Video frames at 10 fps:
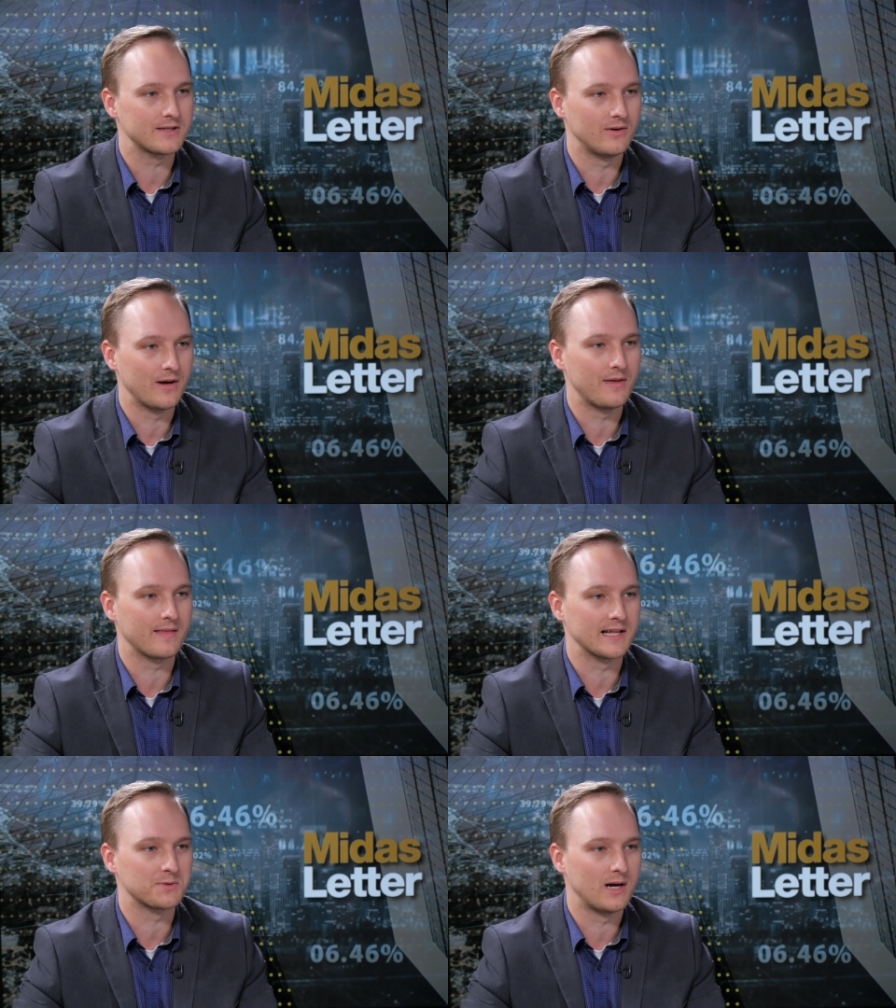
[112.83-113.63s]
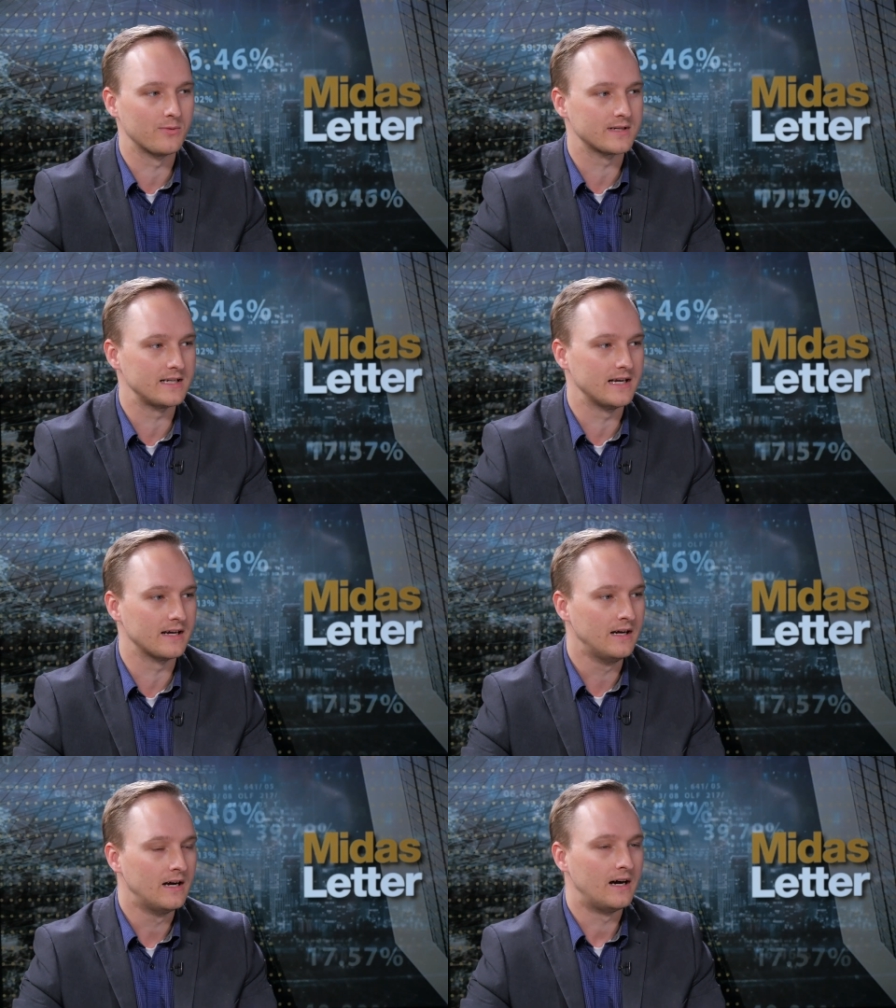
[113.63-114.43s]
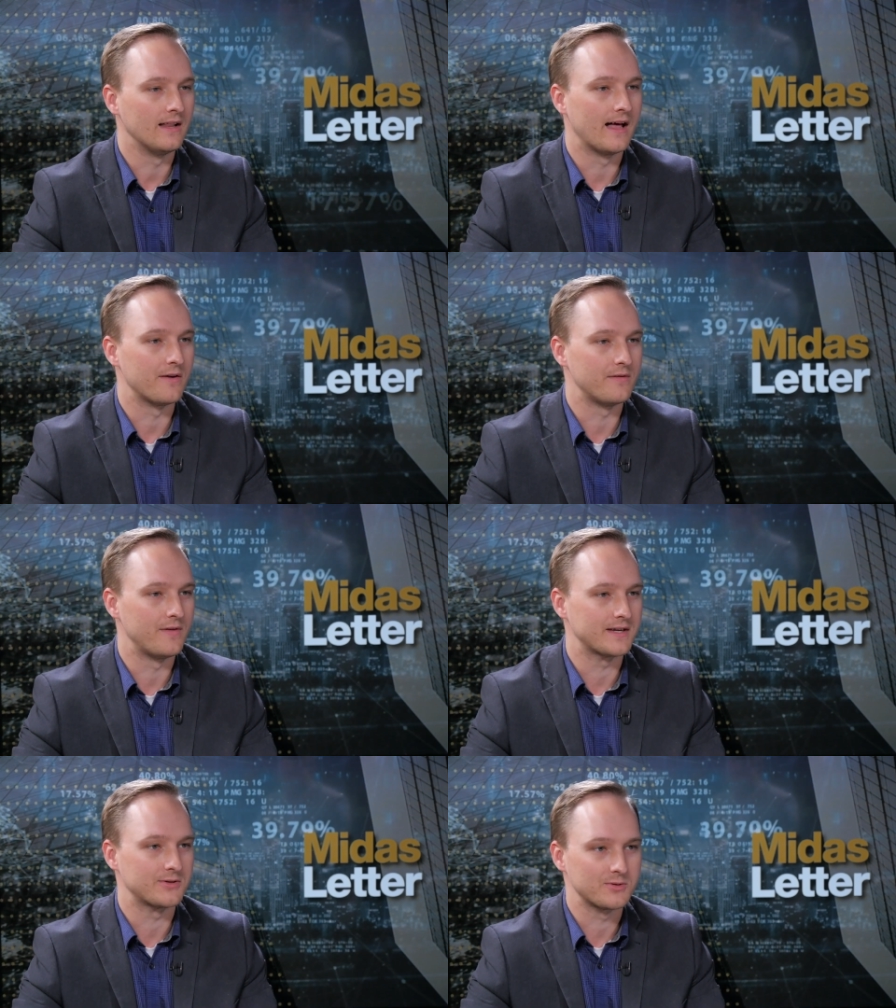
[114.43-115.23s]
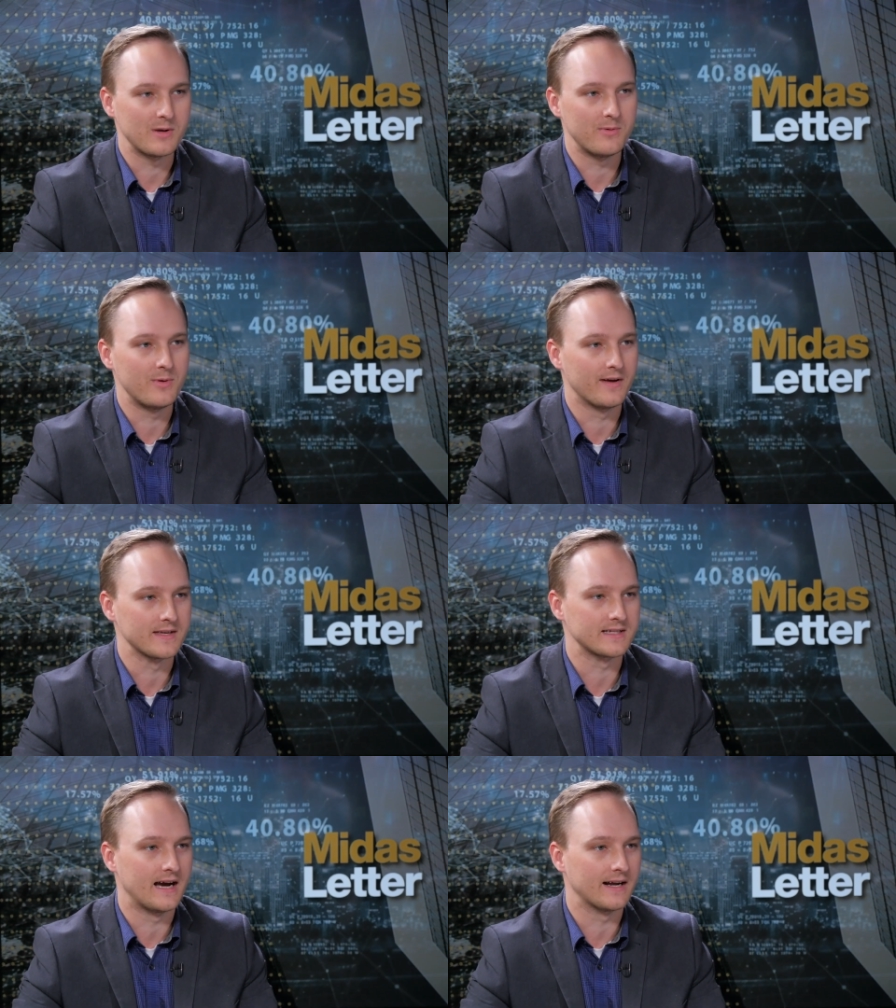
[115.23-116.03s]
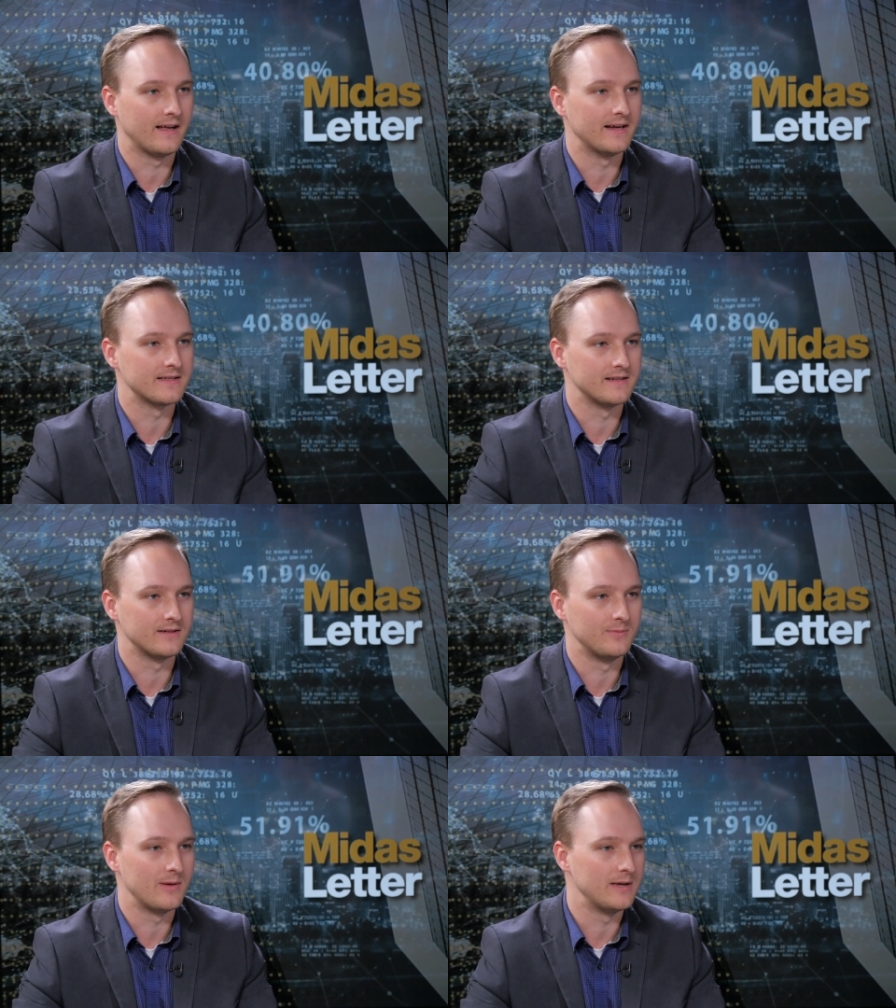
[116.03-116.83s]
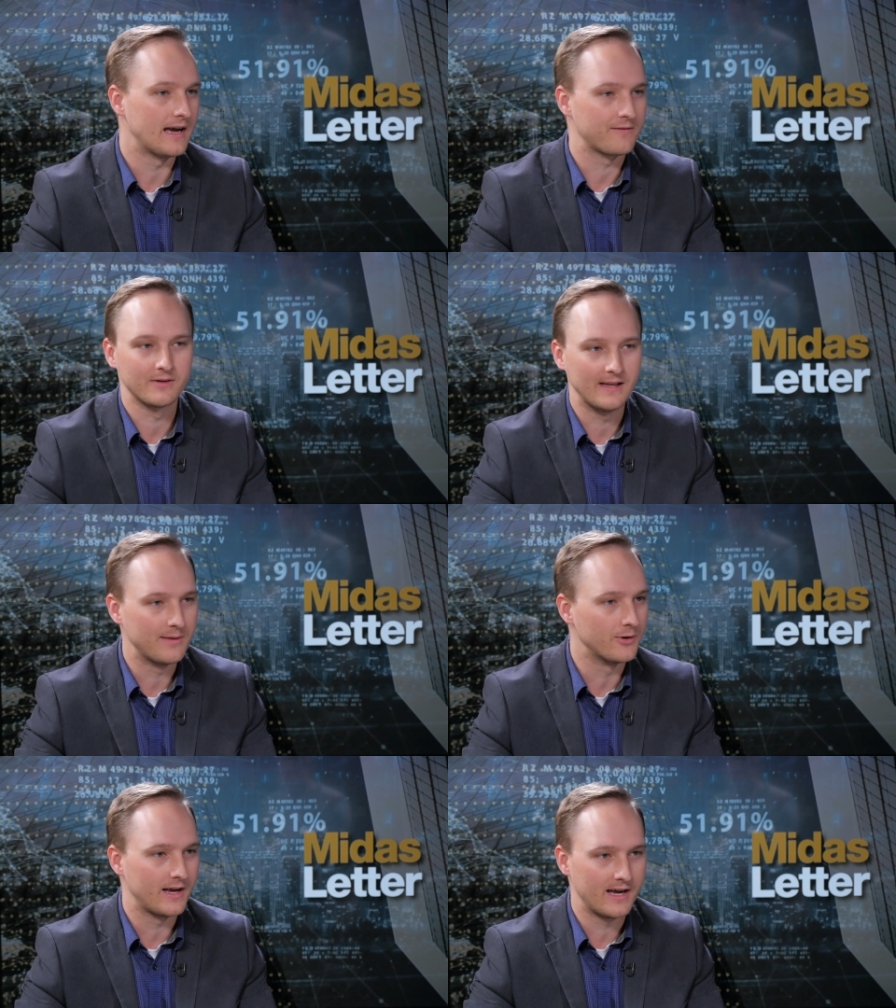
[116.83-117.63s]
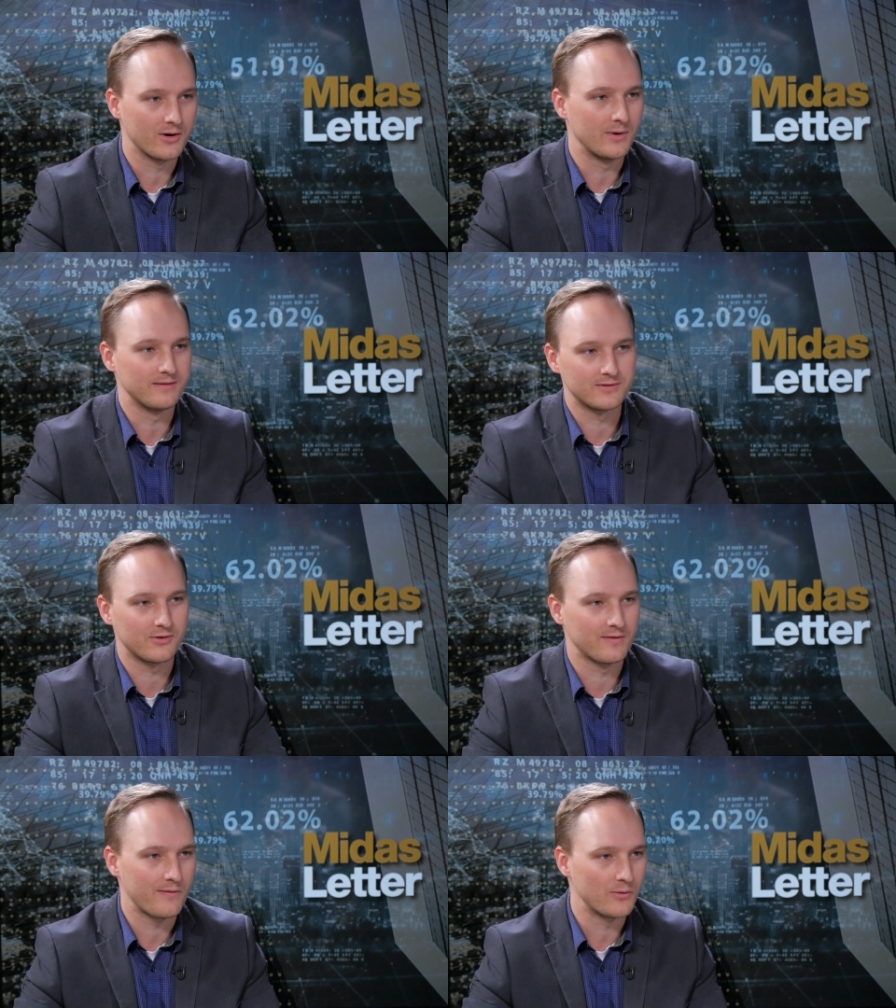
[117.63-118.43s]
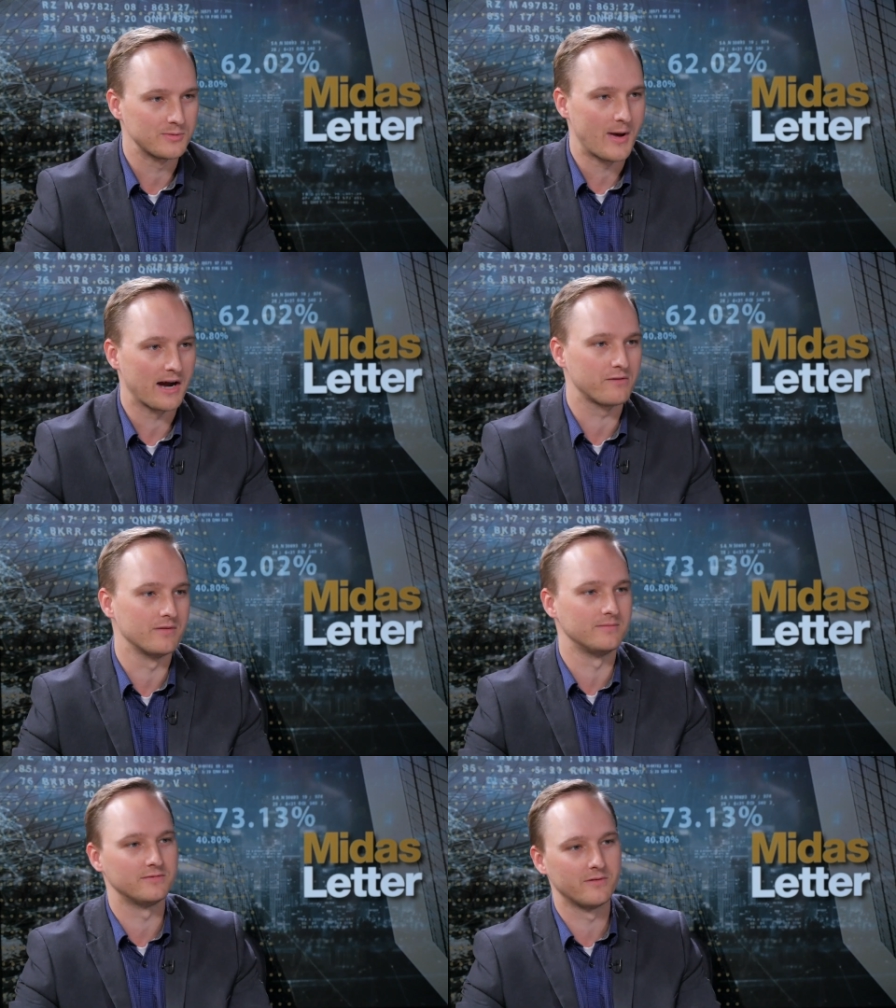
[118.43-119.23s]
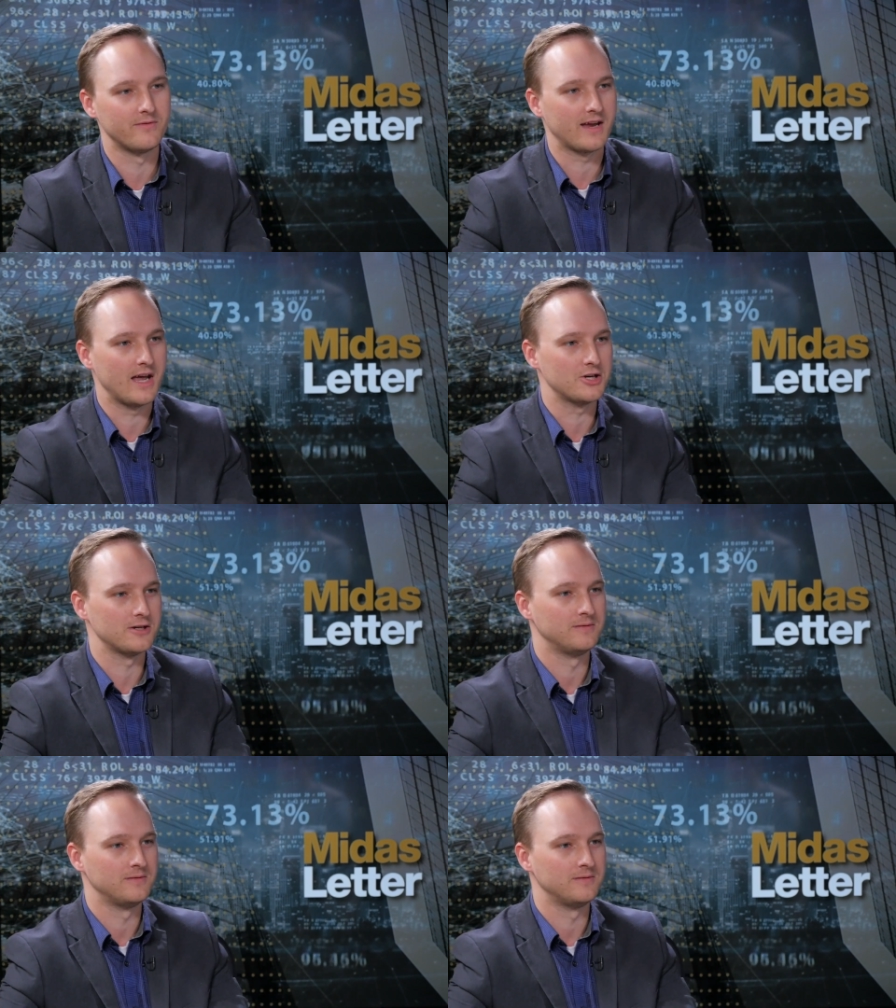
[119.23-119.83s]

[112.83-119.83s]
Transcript: So I think that's why we're seeing a lot of investors maybe be on the sidelines until maybe after Labor Day or when sort of everyone's back from vacation.